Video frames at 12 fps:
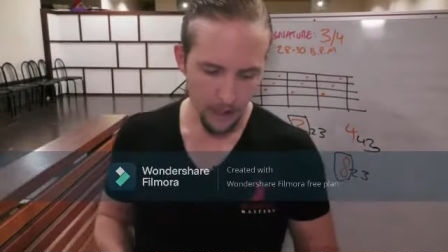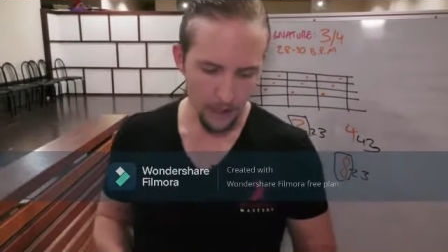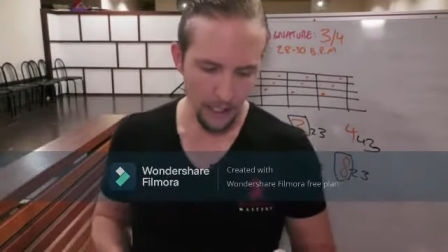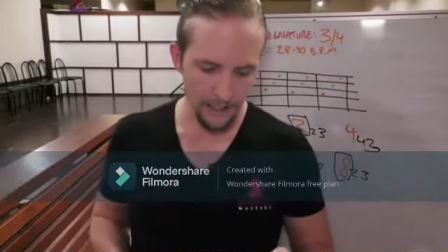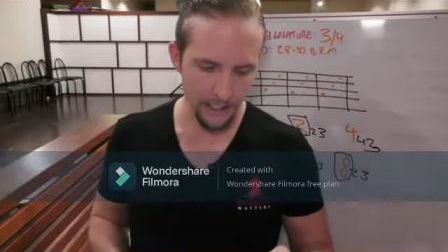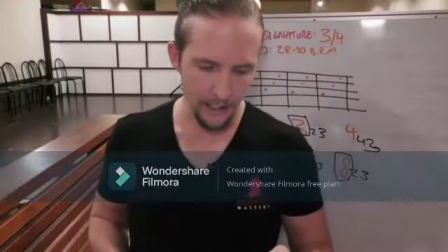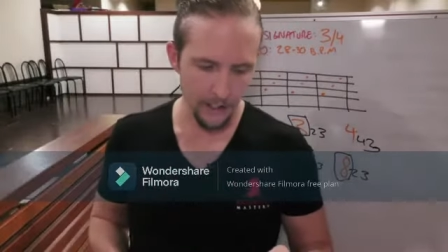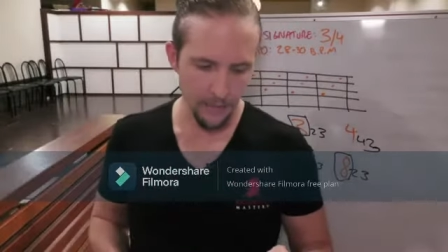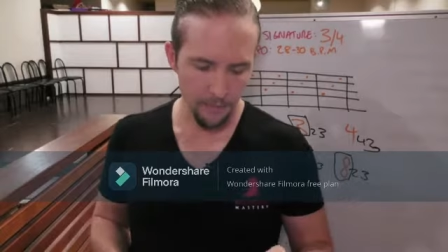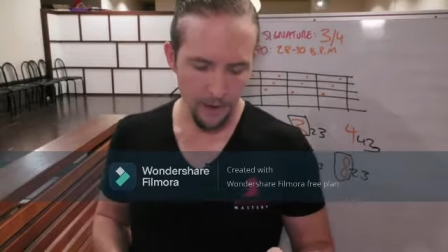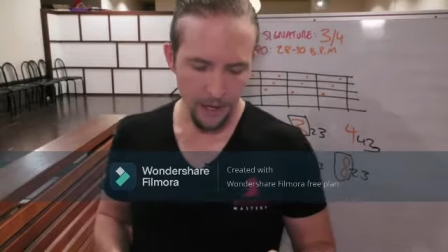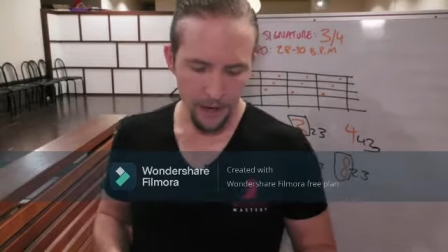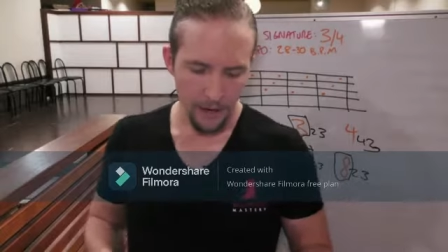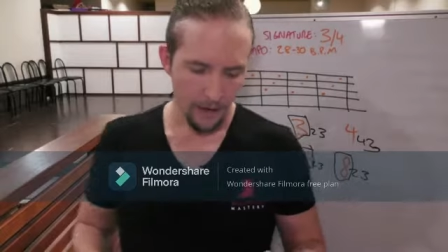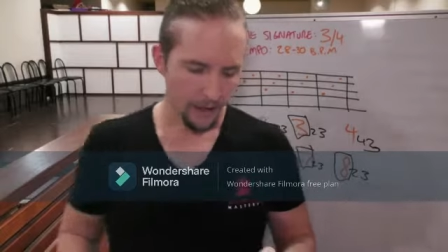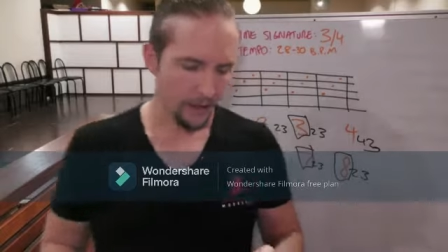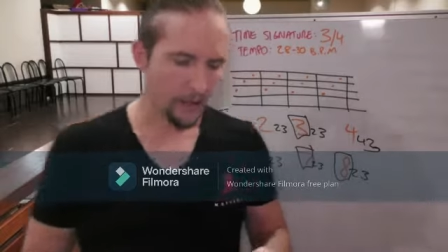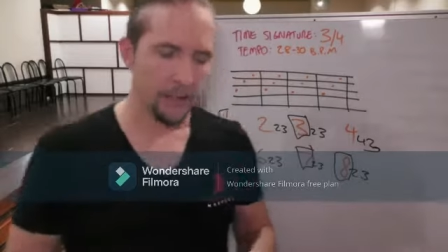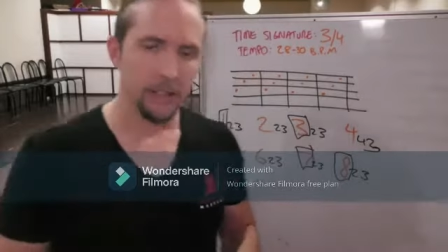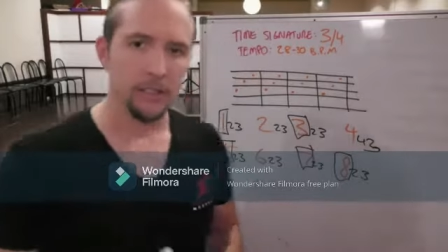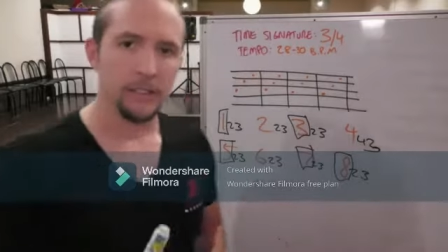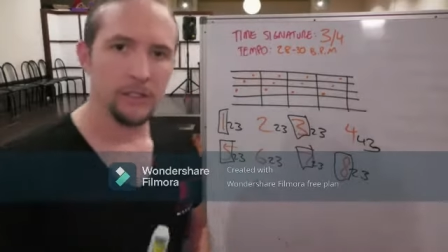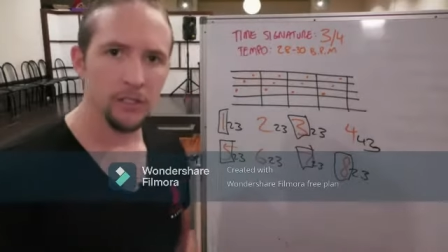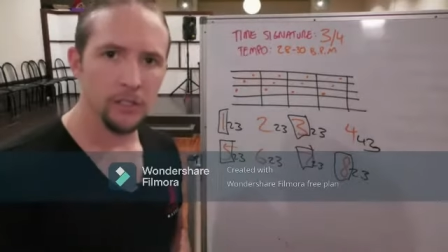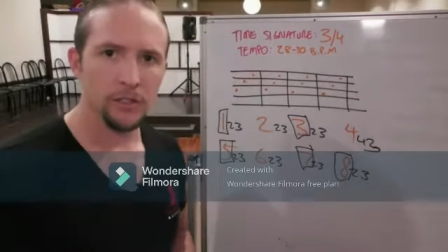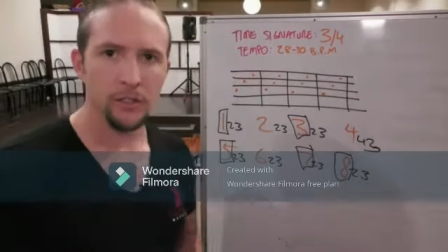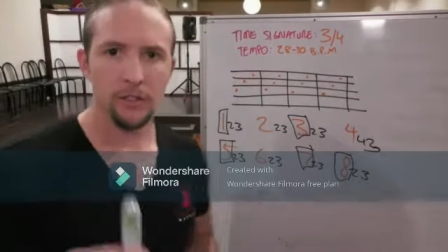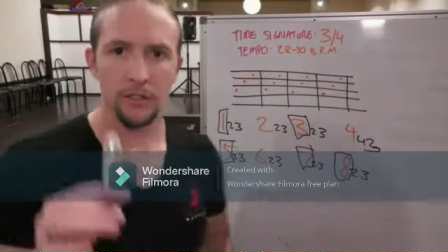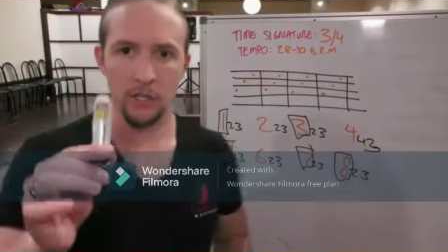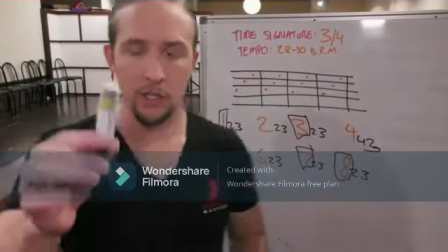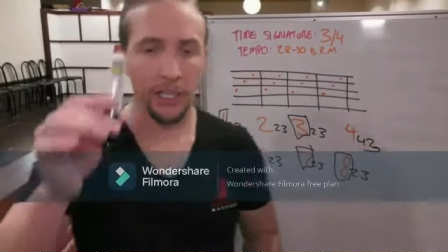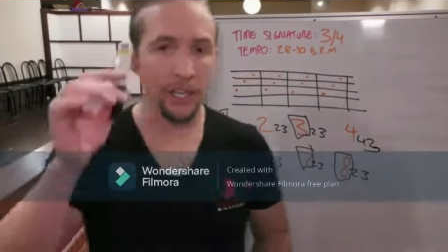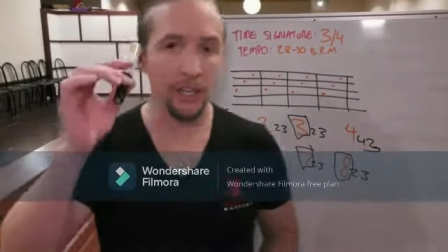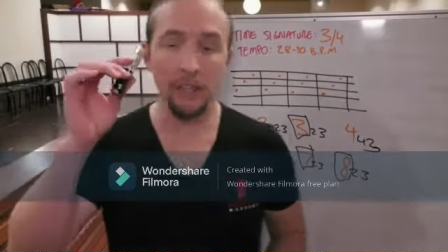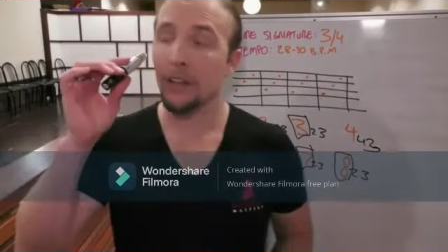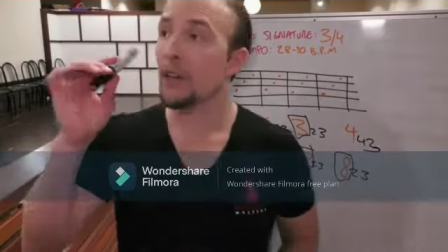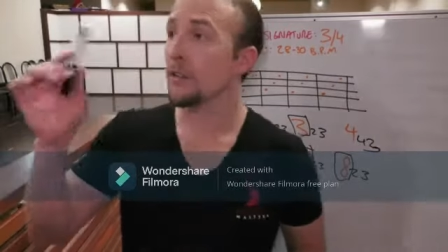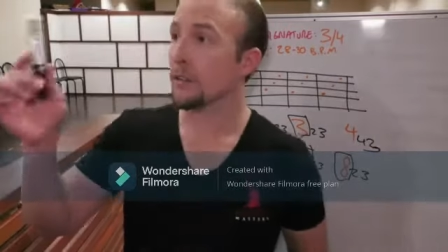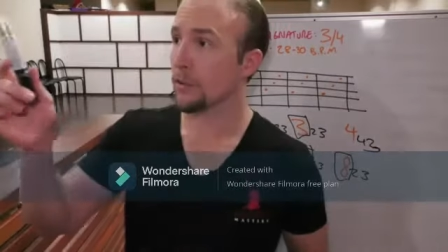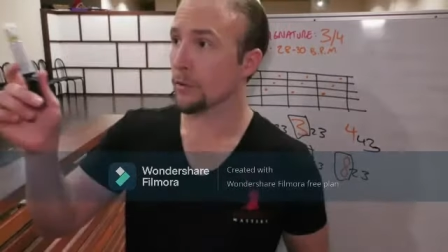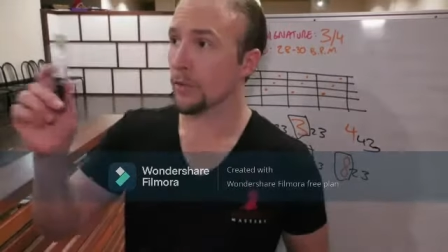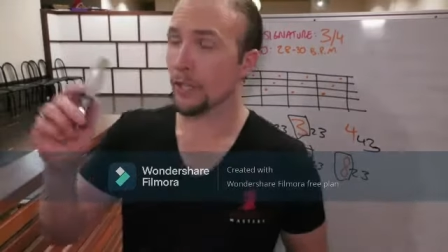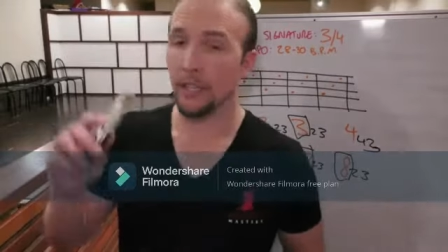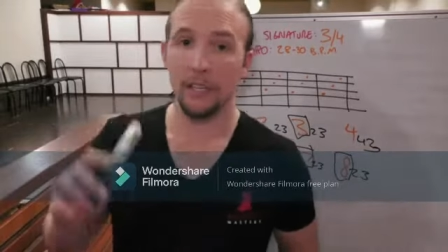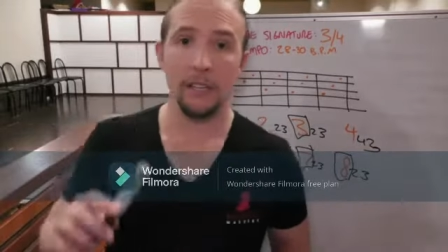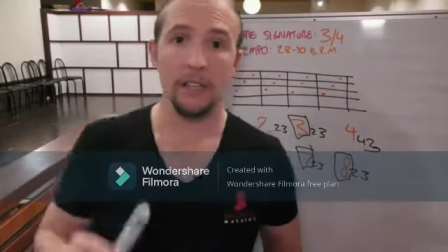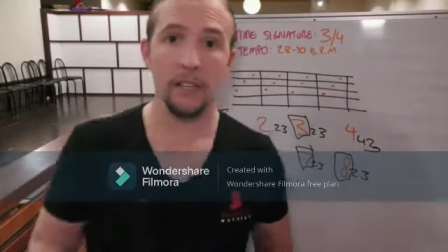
like this. So you can hear it. 3.